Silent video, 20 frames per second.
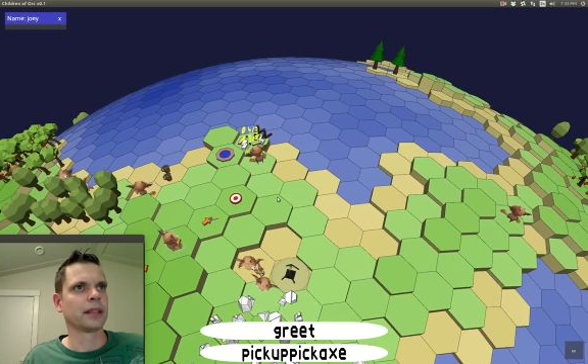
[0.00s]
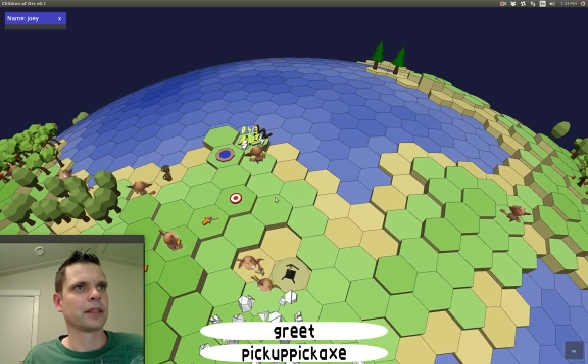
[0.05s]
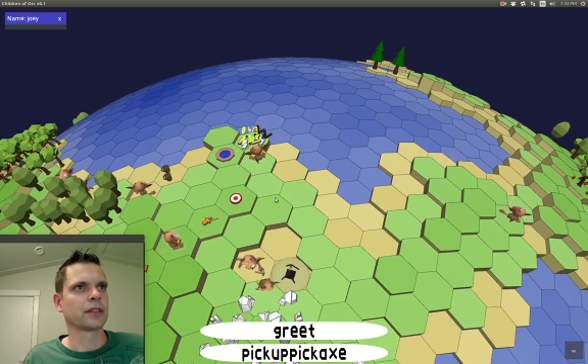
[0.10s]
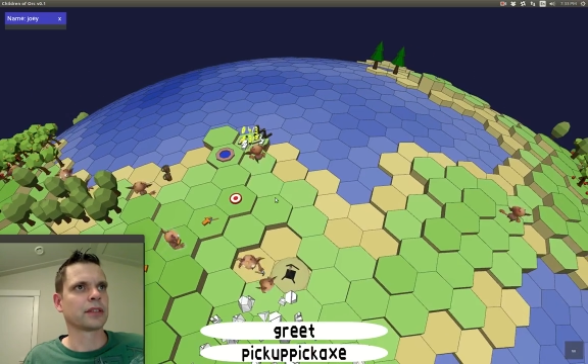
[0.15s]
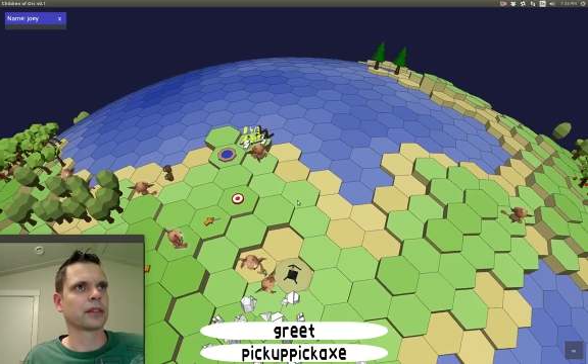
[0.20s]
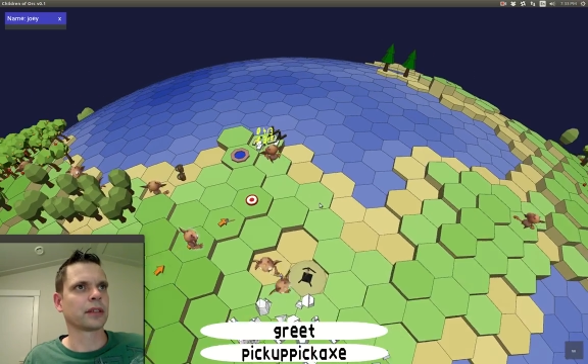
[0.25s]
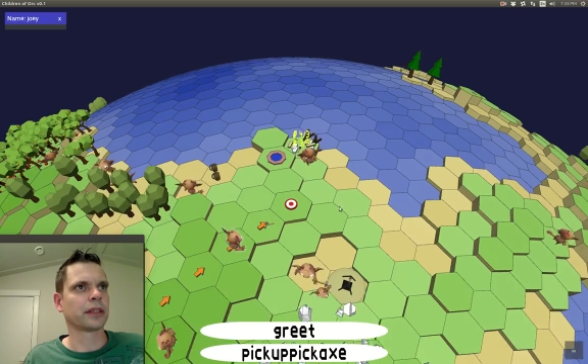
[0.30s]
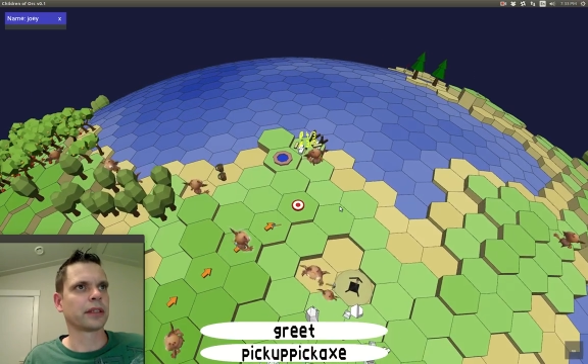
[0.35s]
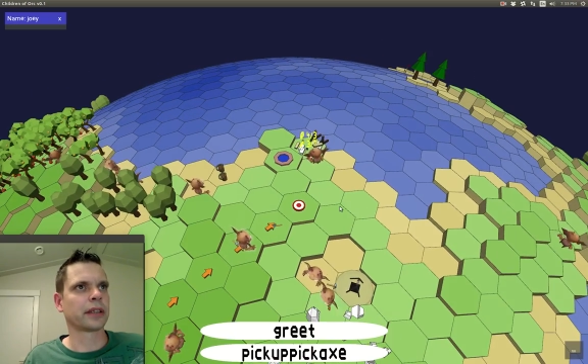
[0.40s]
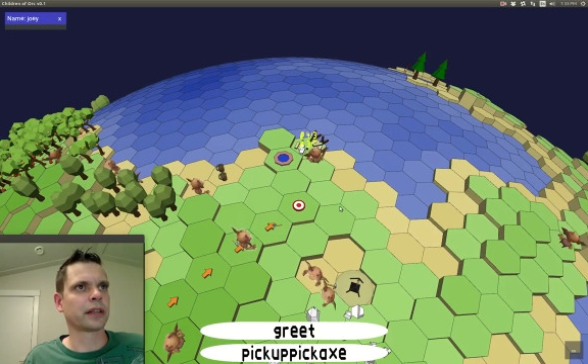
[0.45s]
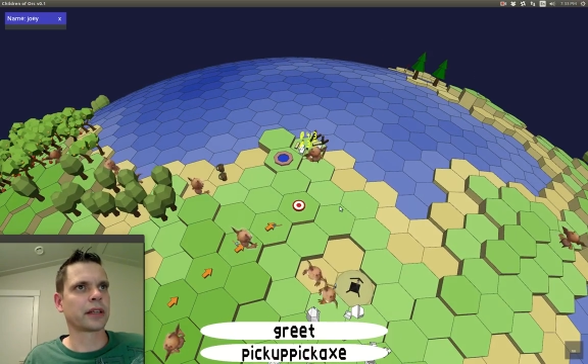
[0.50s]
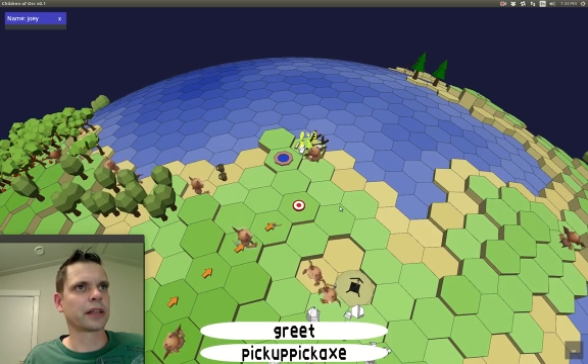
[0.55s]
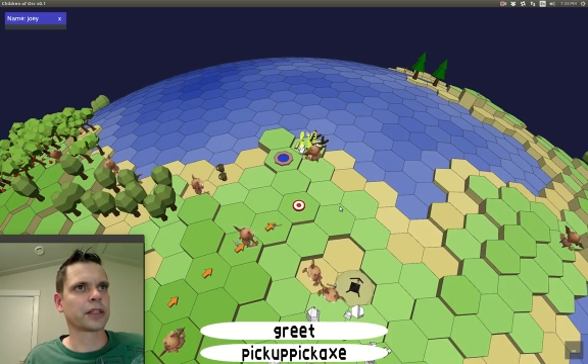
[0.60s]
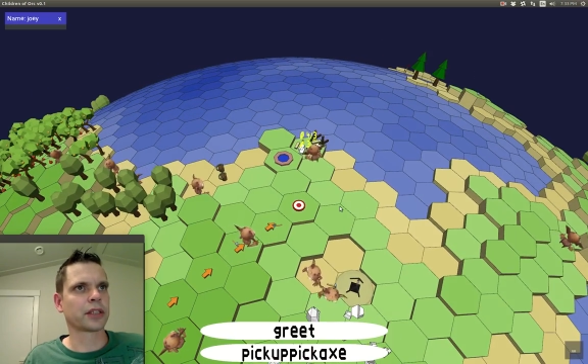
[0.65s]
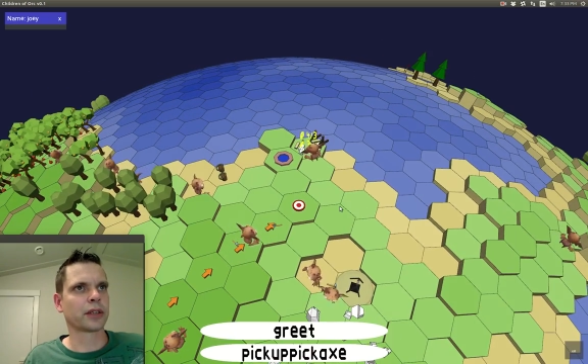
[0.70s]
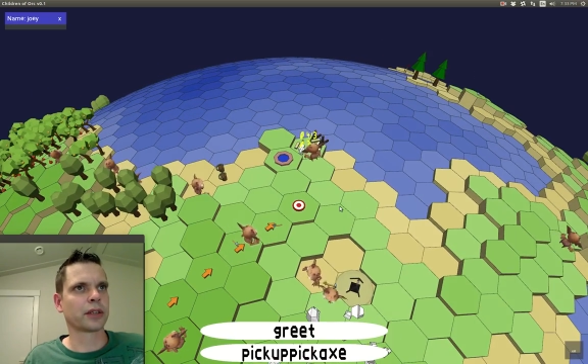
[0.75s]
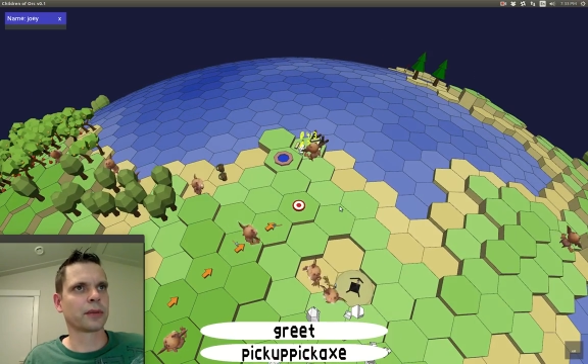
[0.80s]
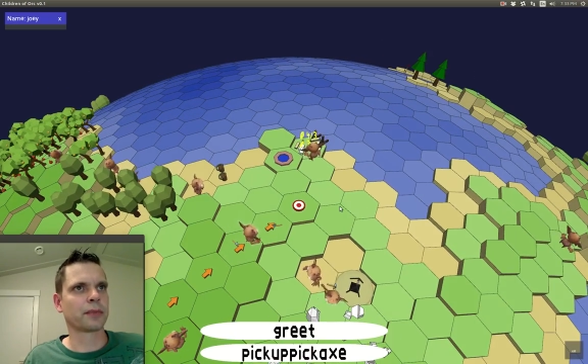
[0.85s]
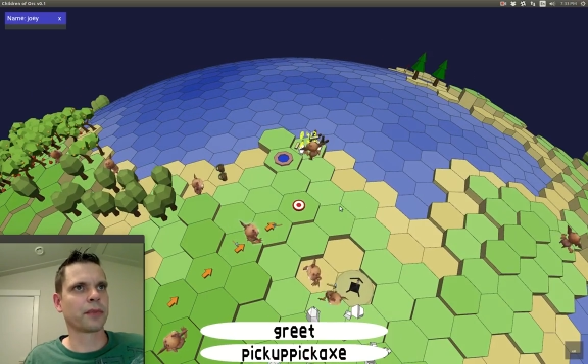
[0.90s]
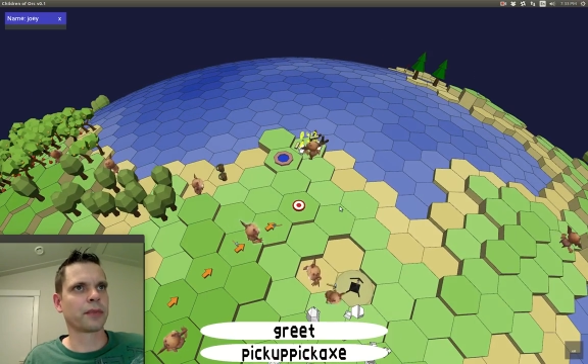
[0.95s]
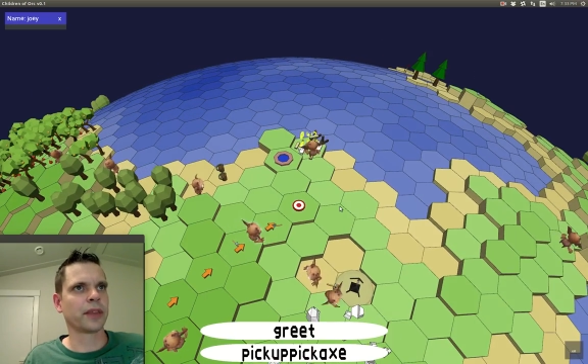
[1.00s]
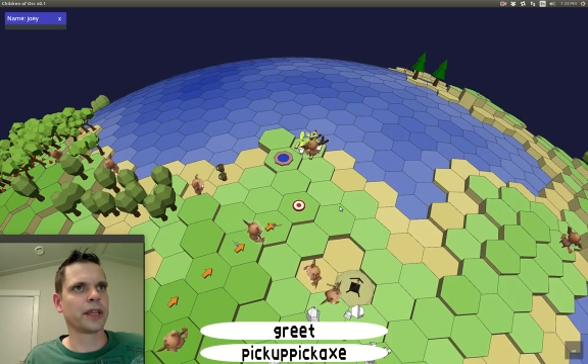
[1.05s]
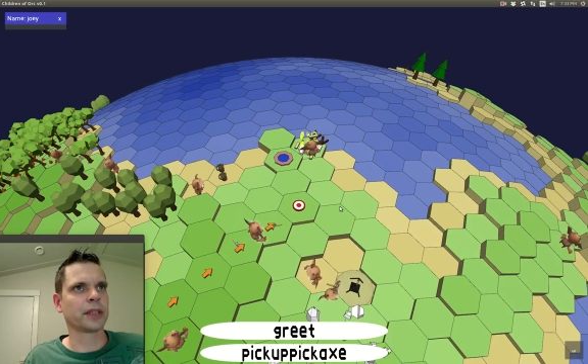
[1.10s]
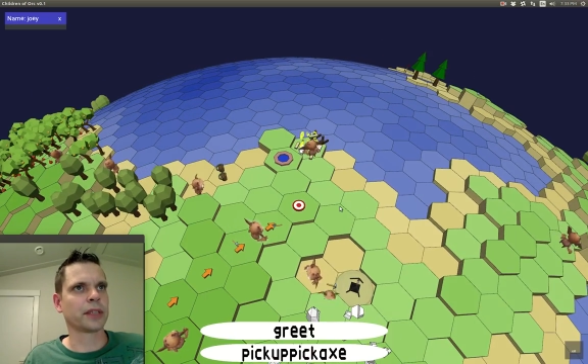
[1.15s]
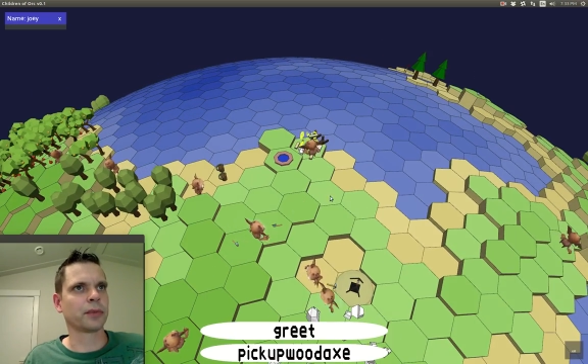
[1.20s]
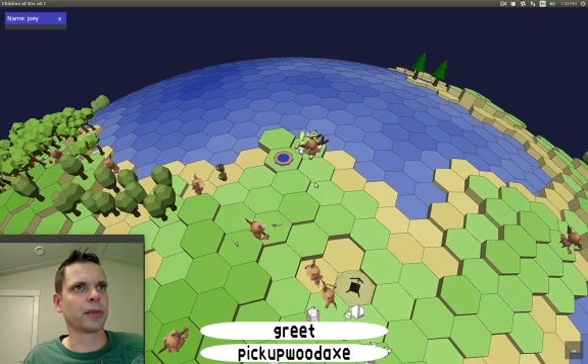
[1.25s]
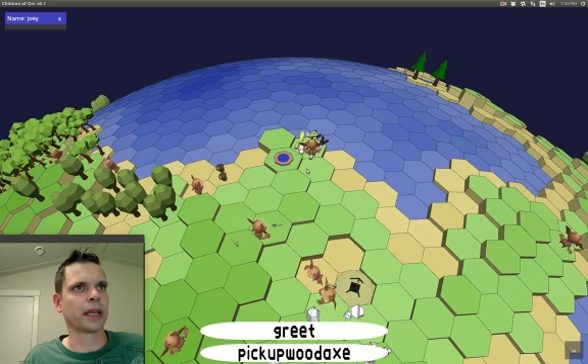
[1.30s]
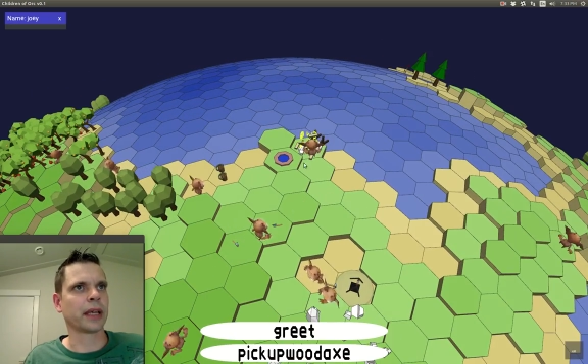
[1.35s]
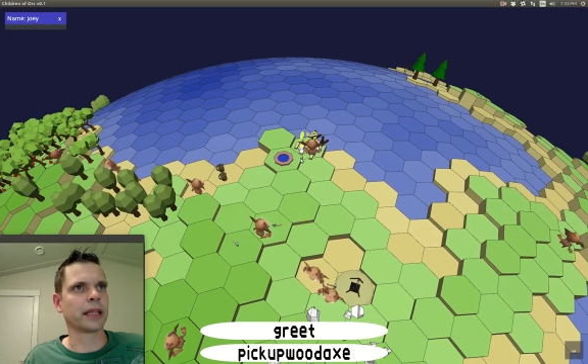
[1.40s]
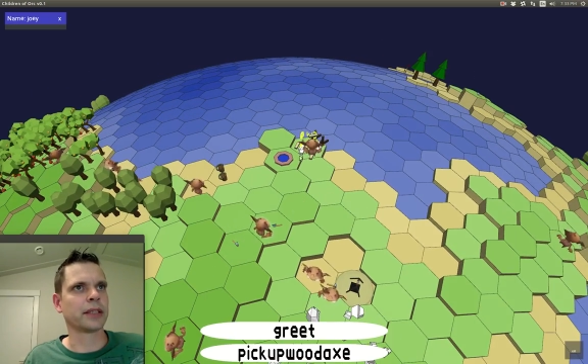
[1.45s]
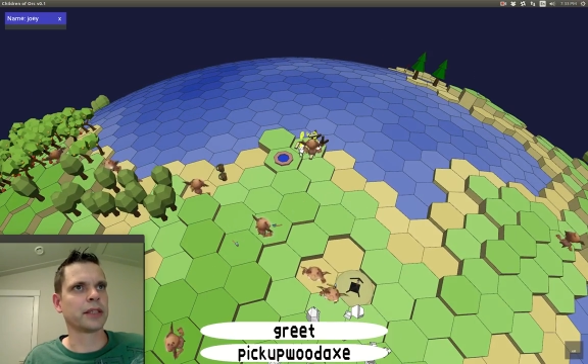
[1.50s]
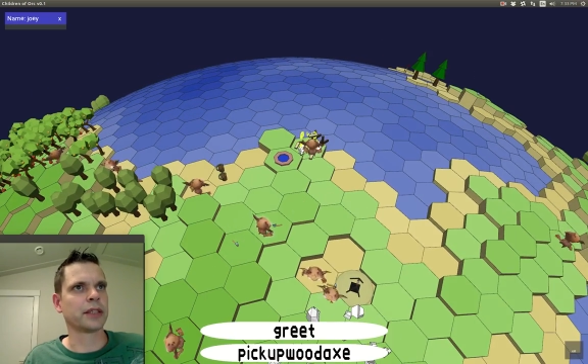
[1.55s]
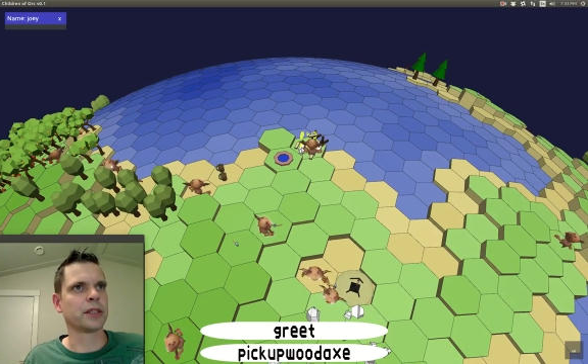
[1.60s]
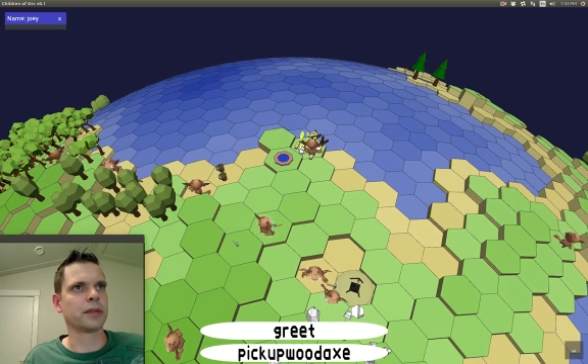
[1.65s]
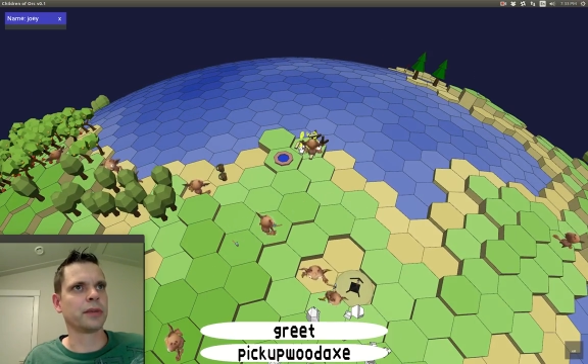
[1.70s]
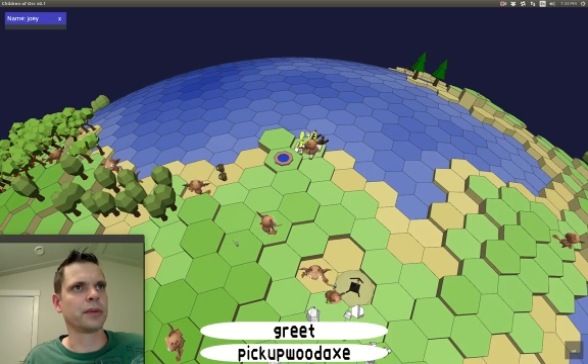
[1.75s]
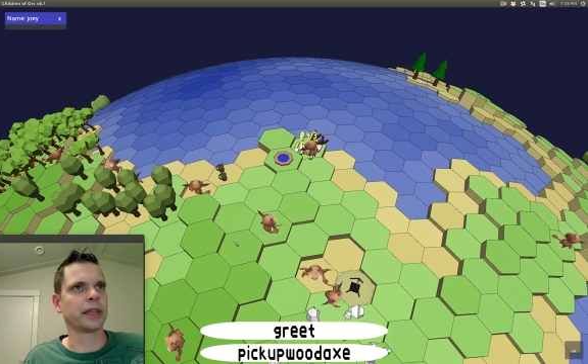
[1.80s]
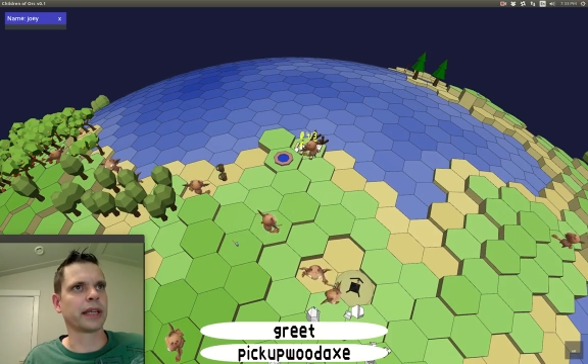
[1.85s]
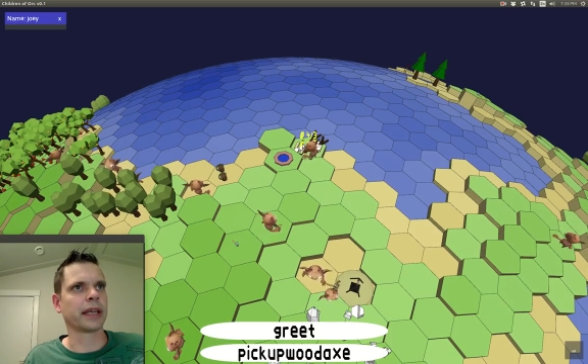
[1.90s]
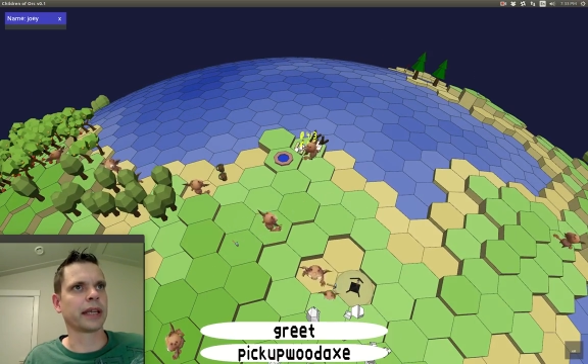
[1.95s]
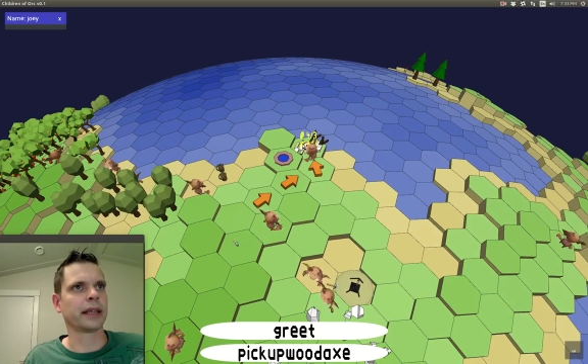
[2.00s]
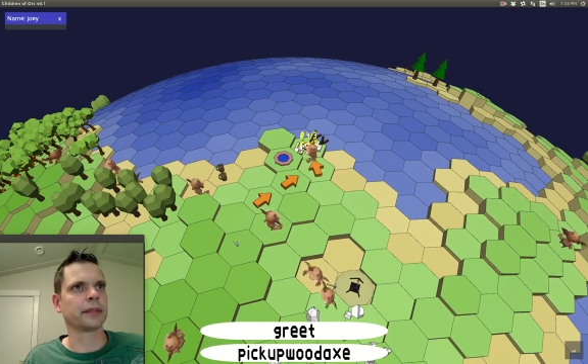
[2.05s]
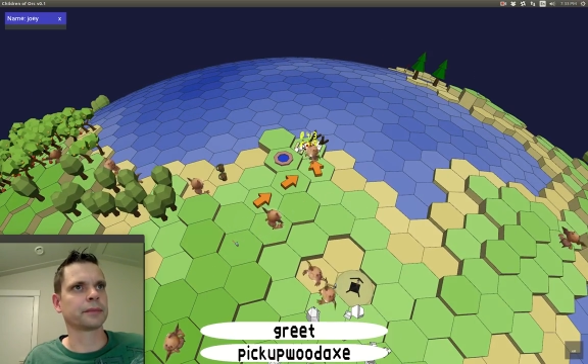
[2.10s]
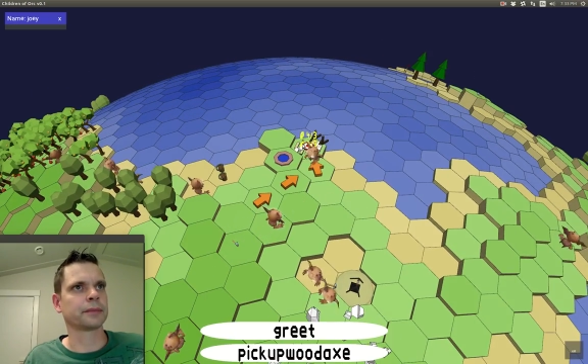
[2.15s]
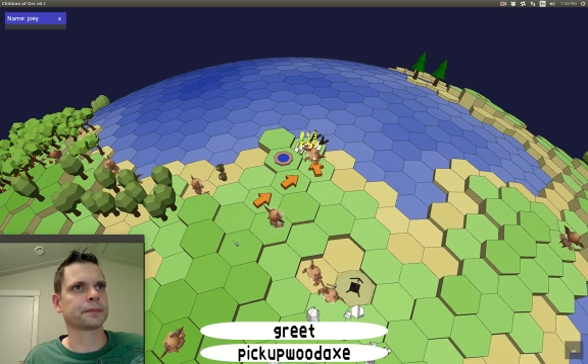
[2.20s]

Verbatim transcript: So there are some things we can do. We can